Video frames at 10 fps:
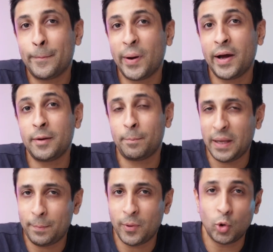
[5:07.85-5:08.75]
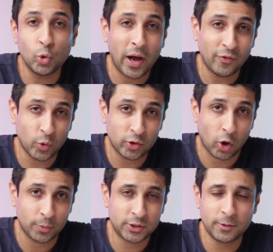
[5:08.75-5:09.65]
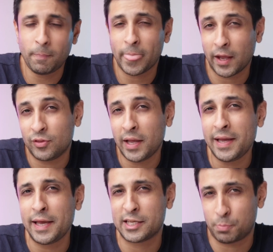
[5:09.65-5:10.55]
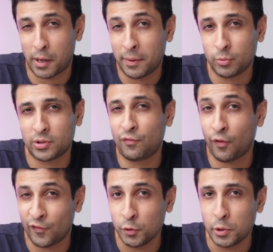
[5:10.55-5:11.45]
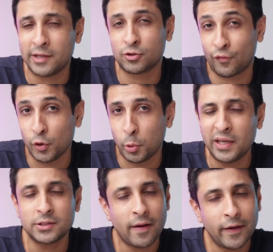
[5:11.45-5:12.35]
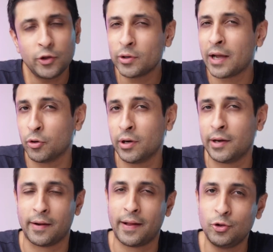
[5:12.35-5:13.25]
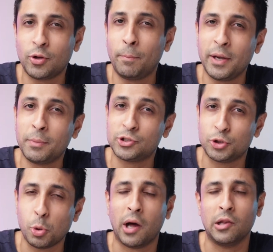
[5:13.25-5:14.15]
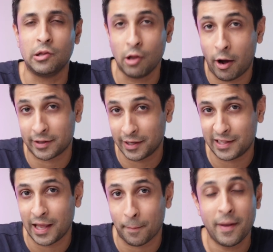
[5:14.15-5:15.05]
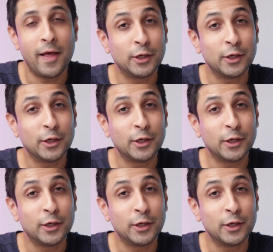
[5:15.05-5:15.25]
But people who have no other option, if they experiment with it for a few days or a few weeks, you'll get good at it and you can pretty much do a lot in GIMP.